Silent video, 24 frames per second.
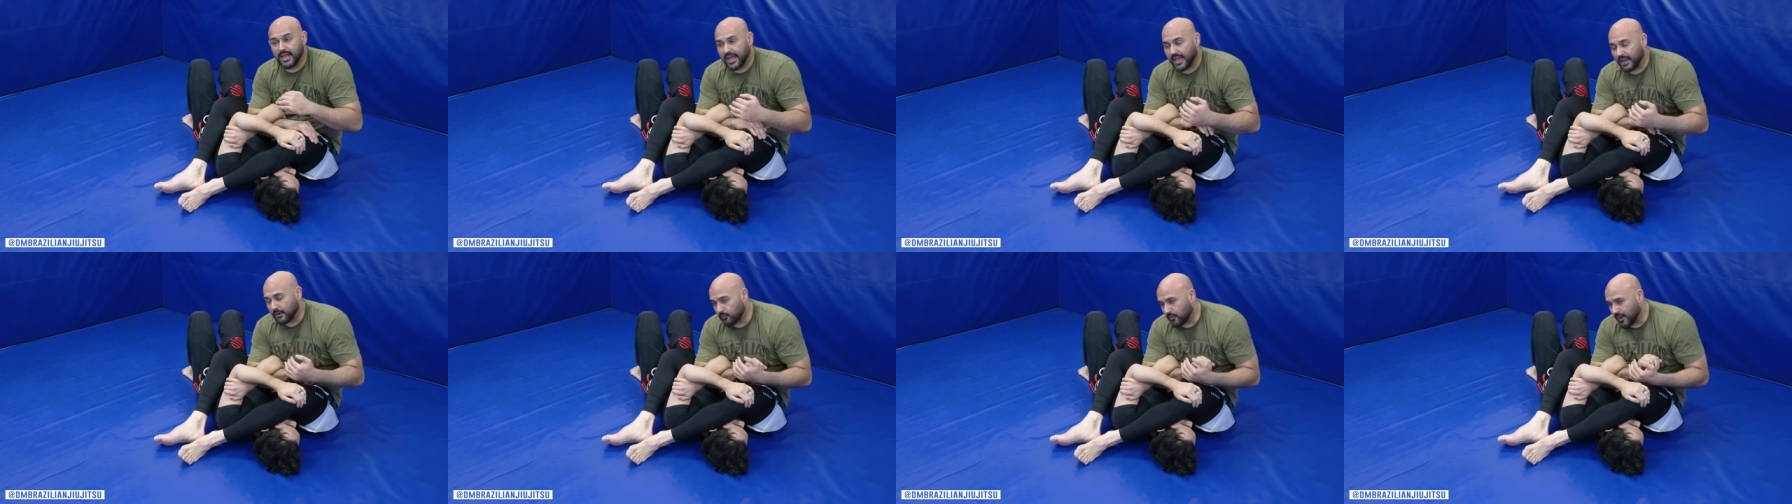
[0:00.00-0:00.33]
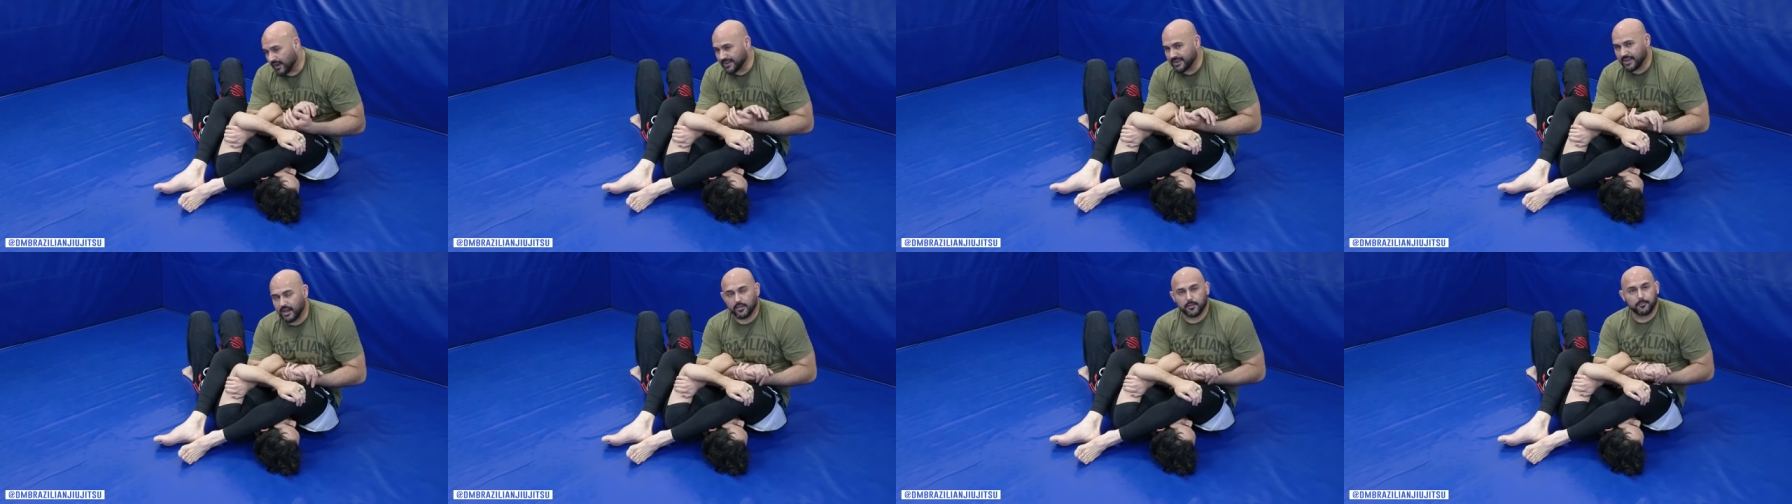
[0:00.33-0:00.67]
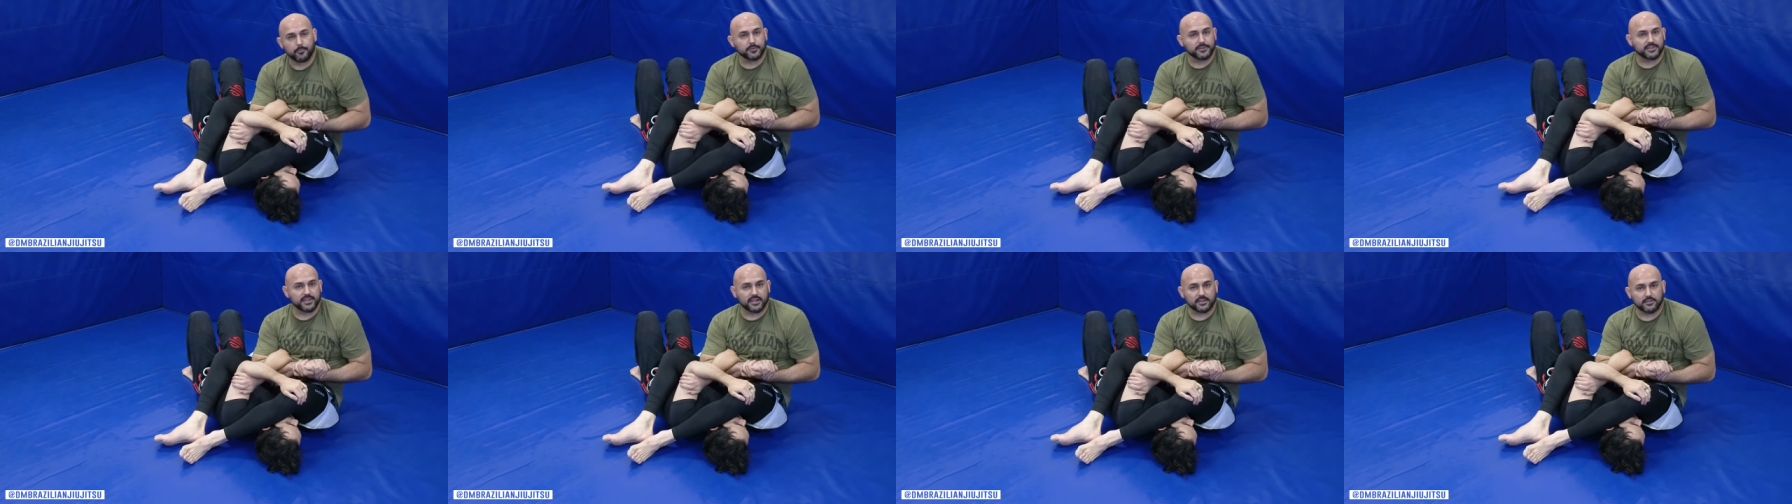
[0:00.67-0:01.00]
And right now the
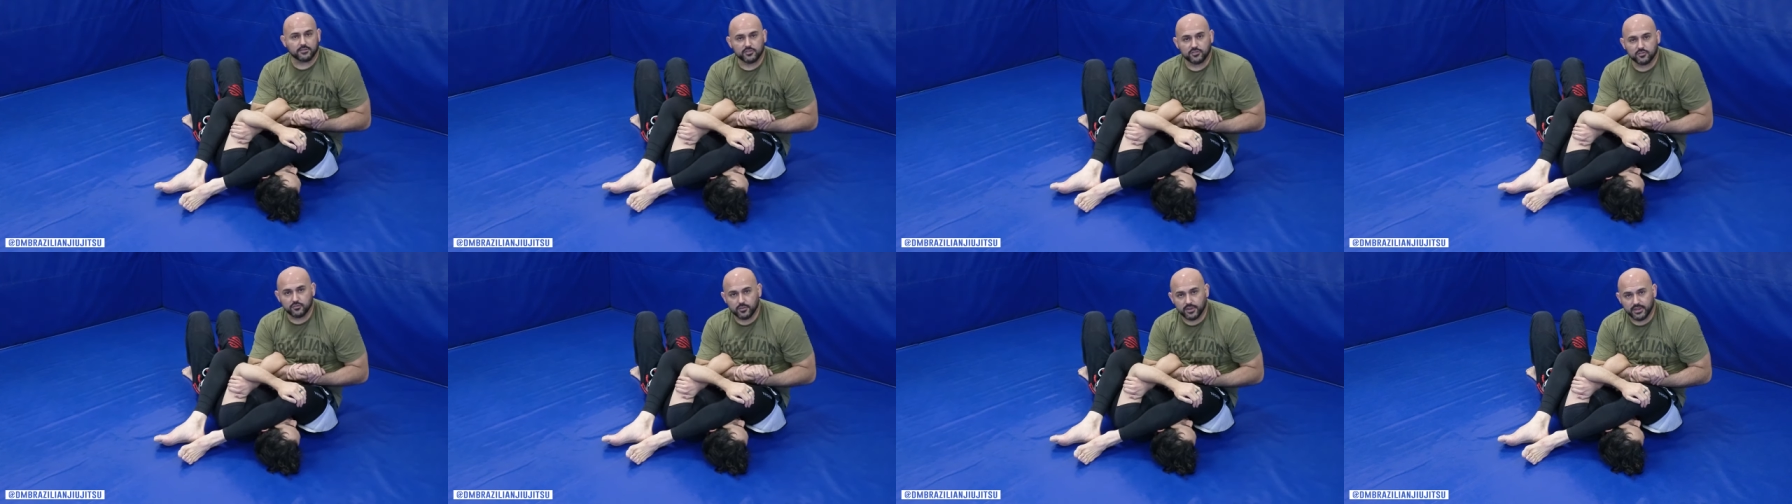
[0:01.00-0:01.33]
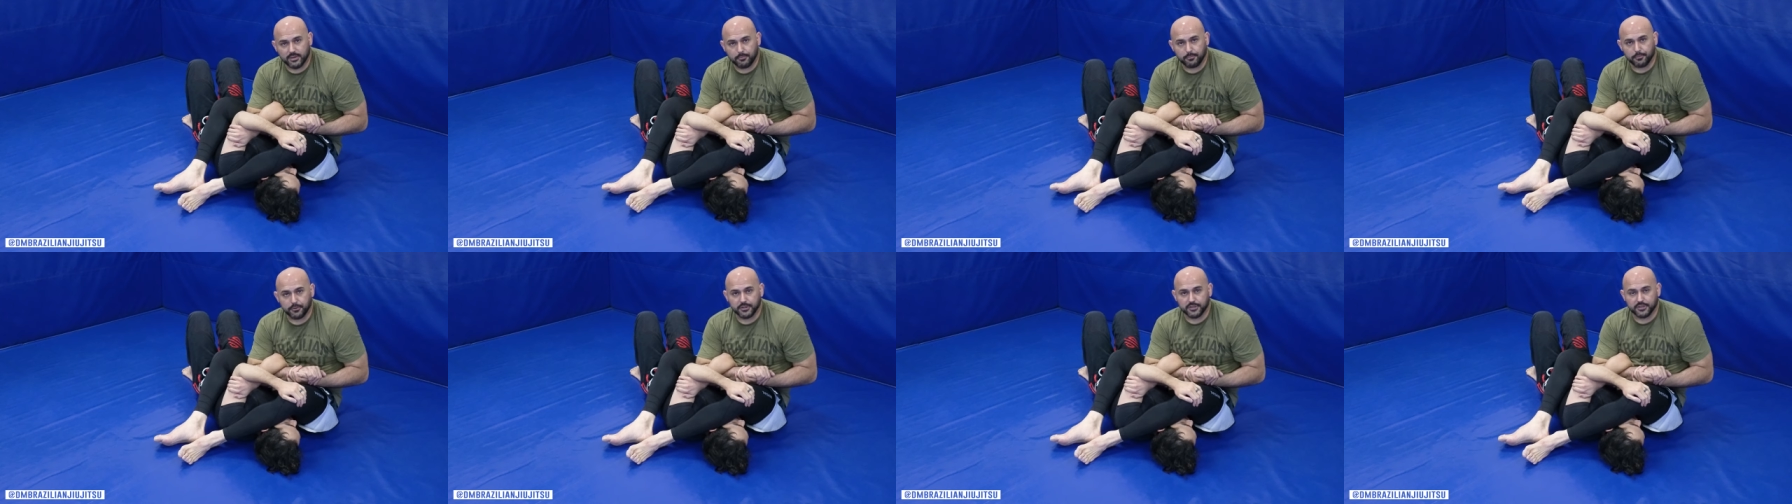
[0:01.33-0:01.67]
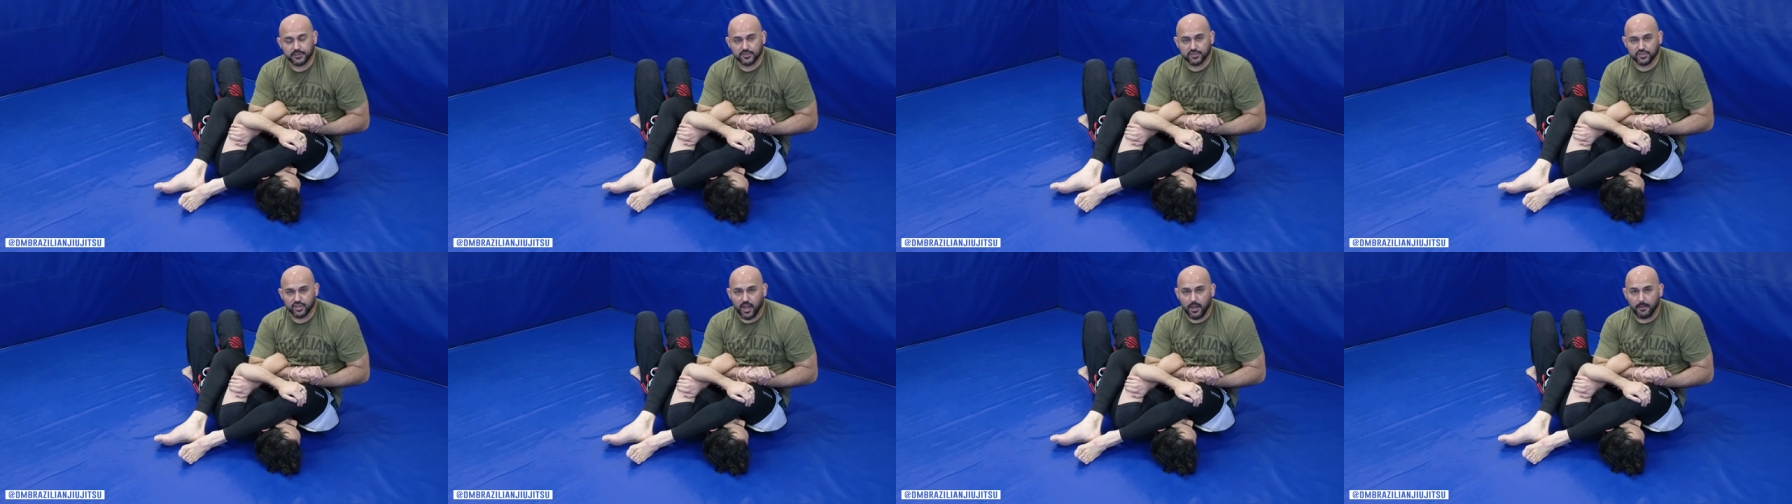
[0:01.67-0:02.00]
protector is doing a pretty
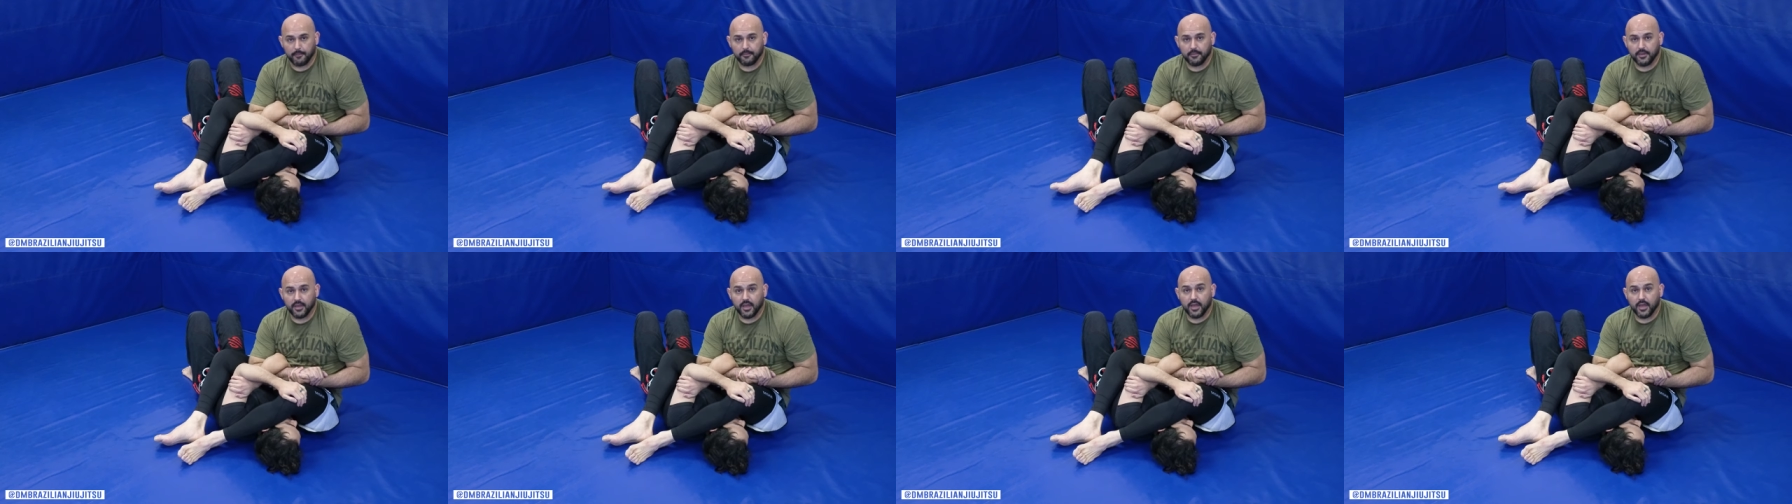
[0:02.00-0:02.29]
good job.